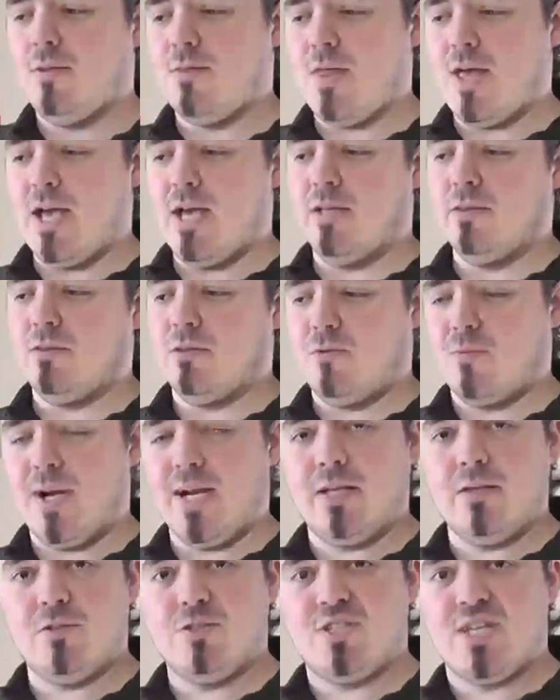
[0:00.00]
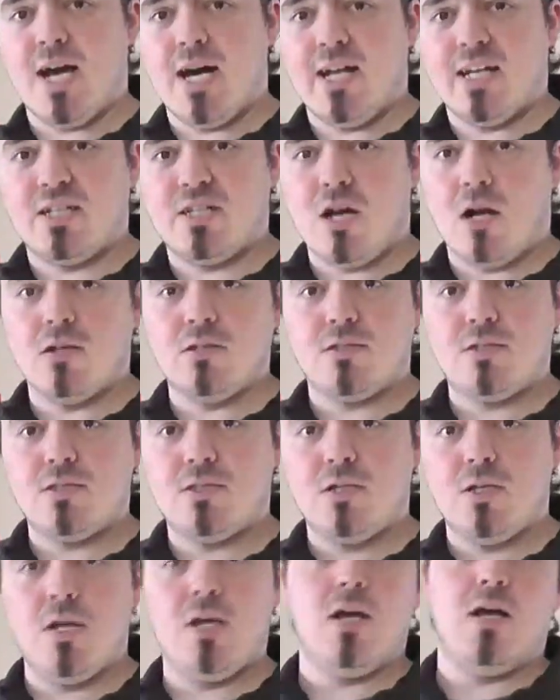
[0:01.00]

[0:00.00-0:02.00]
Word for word: than the regular sonic darts.